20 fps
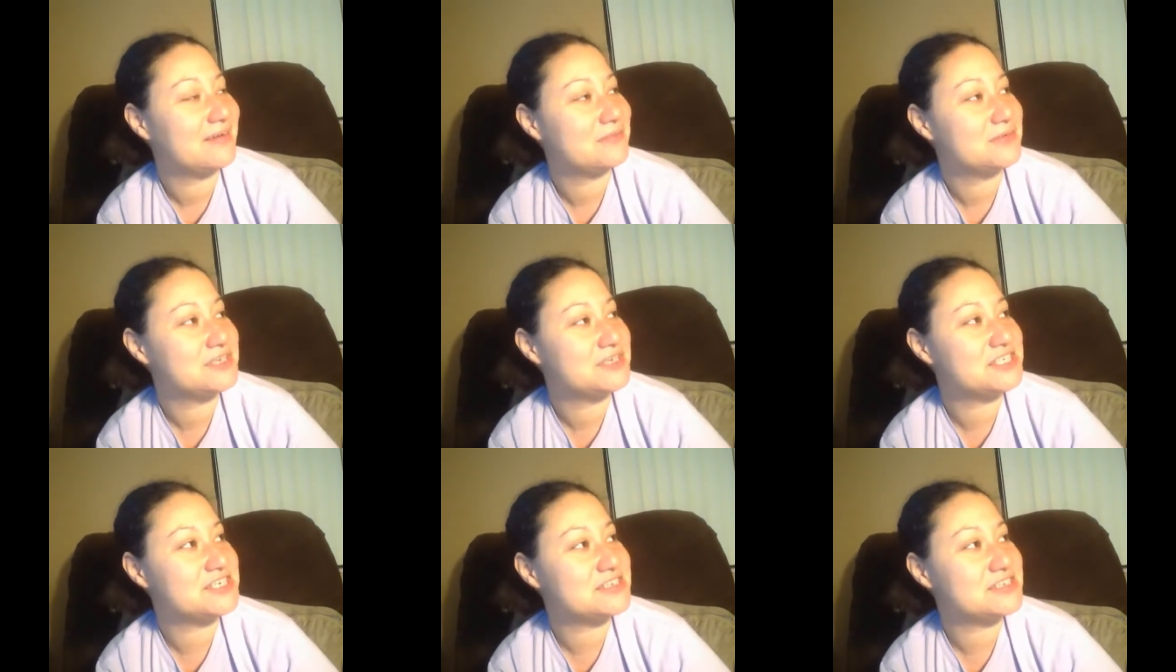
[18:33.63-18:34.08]

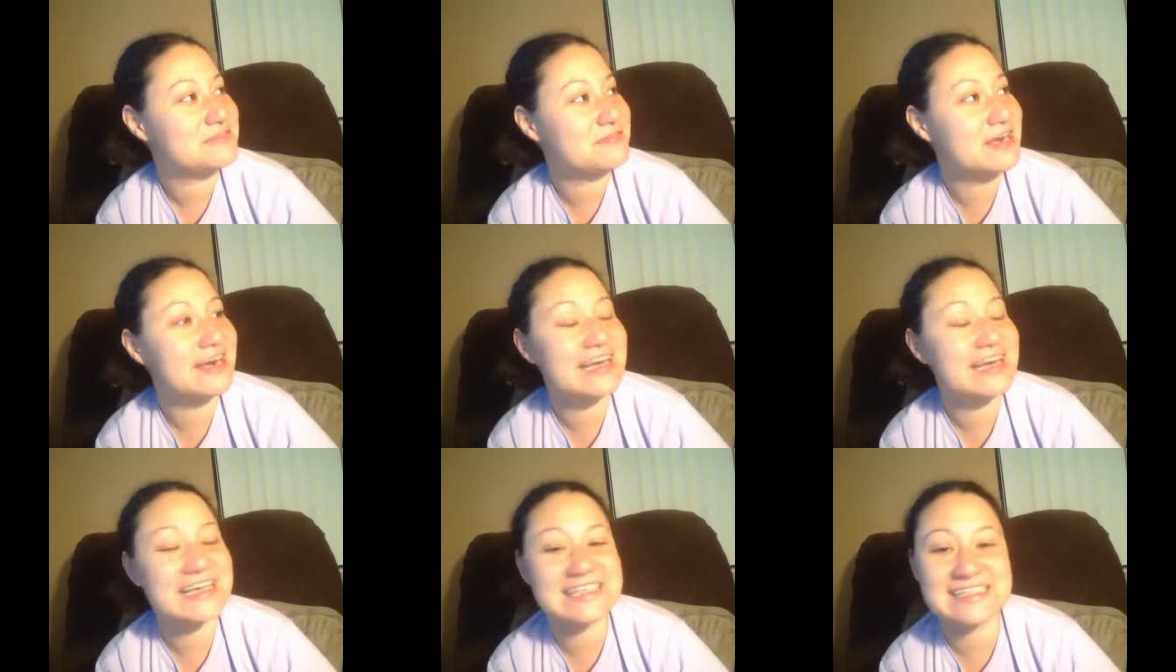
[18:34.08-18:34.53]
which is a
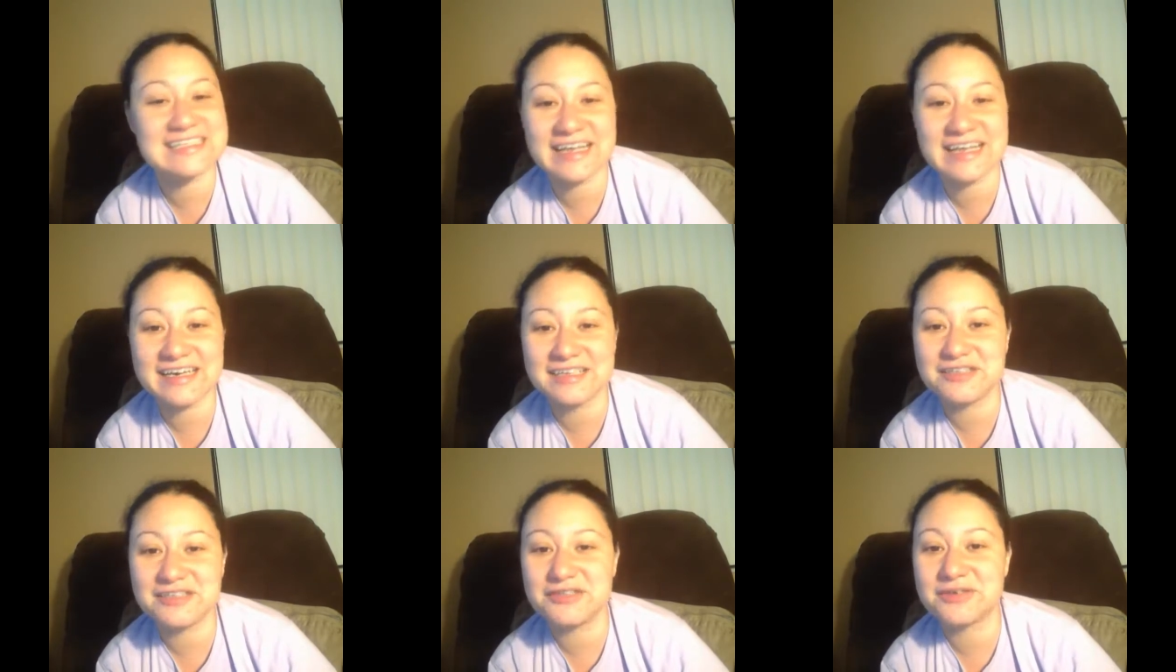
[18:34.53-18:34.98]
very
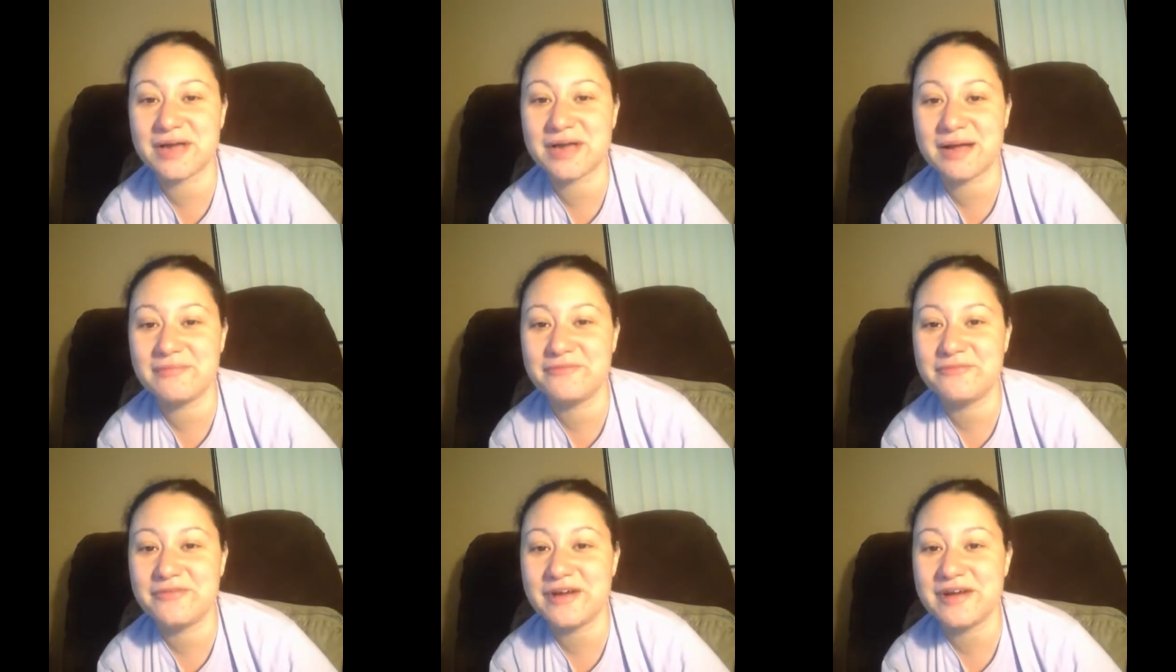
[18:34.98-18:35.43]
exciting
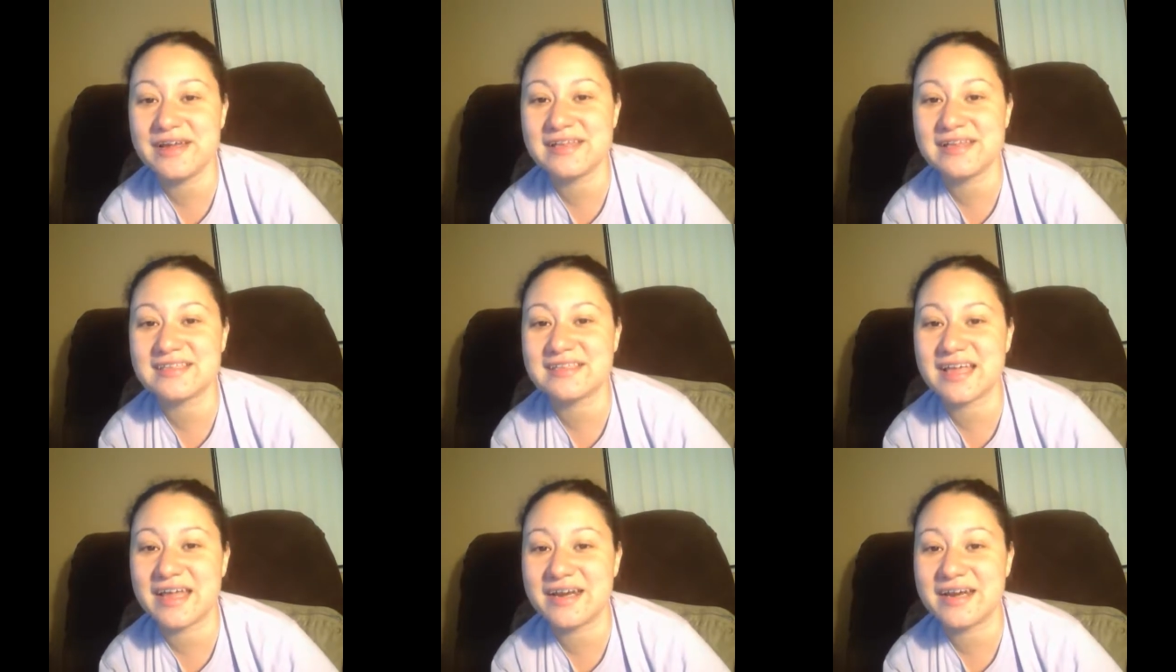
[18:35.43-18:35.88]
I'm very
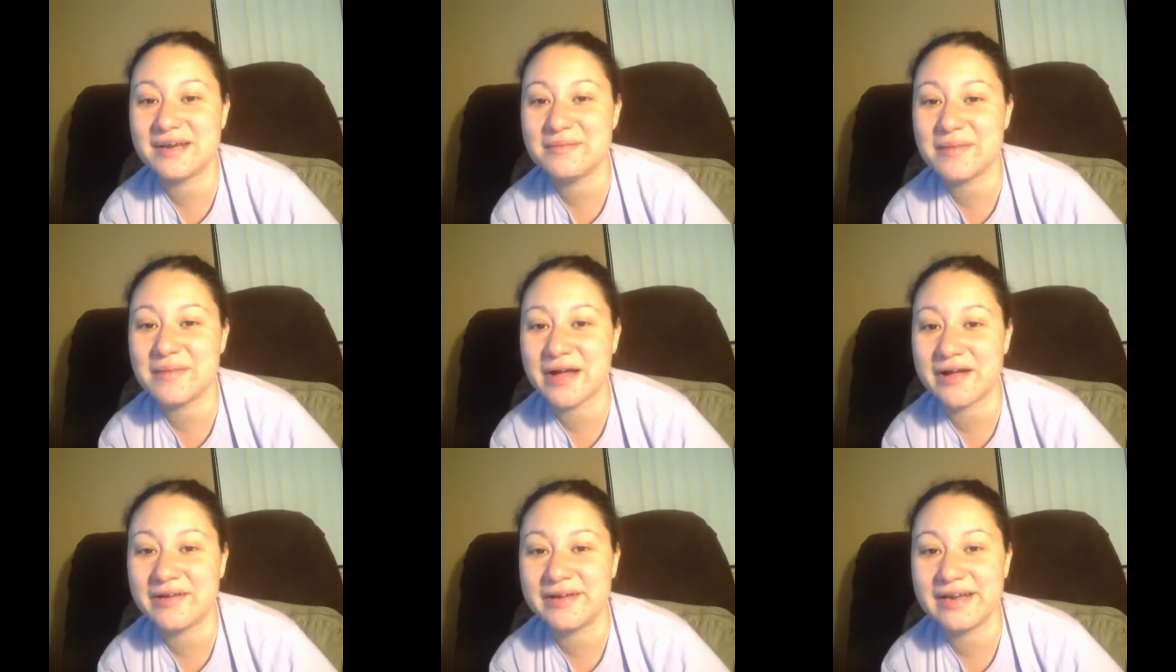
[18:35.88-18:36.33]
excited
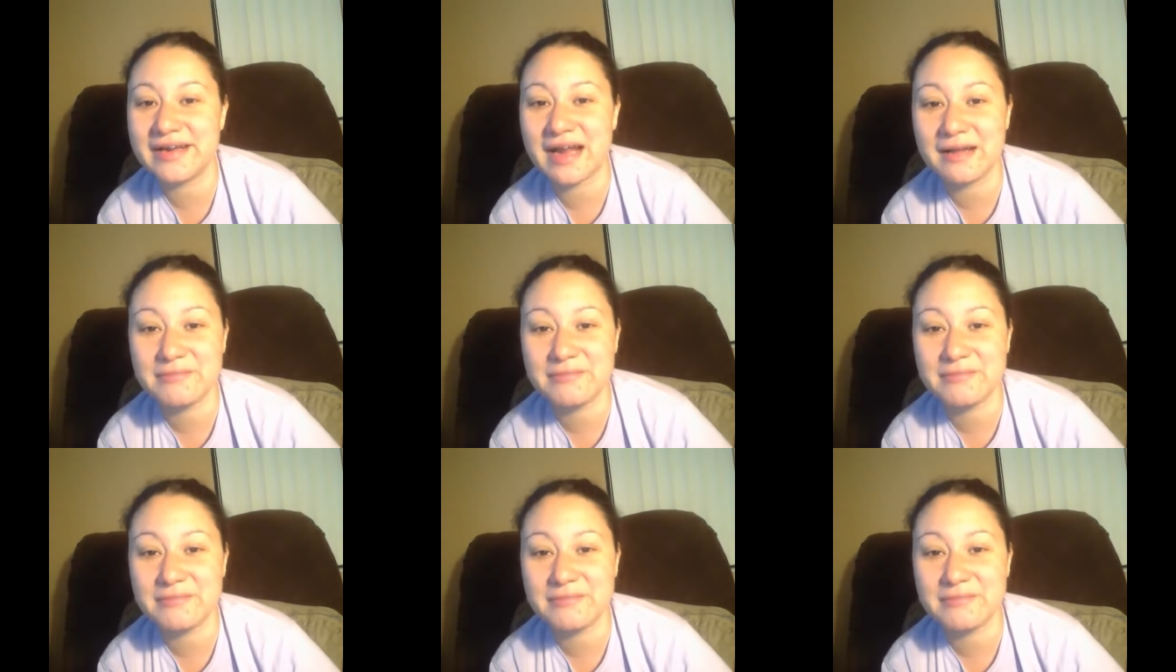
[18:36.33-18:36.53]
about it.